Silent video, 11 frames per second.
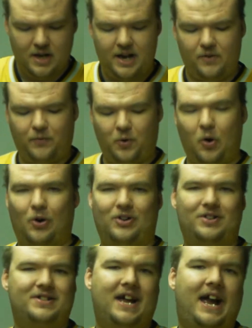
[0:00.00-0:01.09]
And of
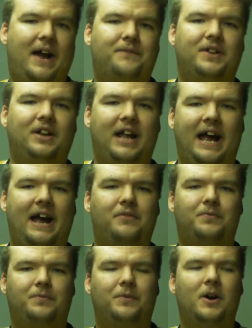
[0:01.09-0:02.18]
course, I have to laugh.
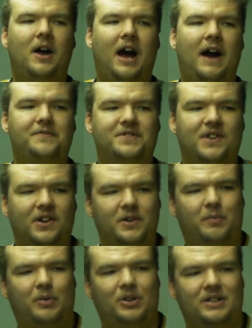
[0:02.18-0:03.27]
I've
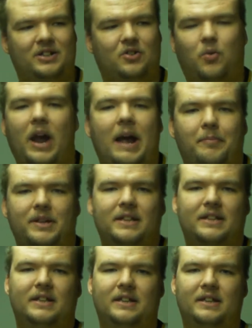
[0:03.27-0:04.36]
started putting crap
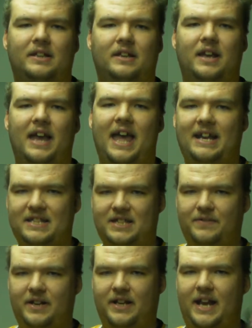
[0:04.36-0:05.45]
in the
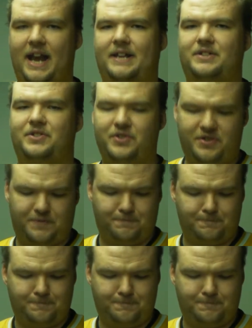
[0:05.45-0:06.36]
activity answers.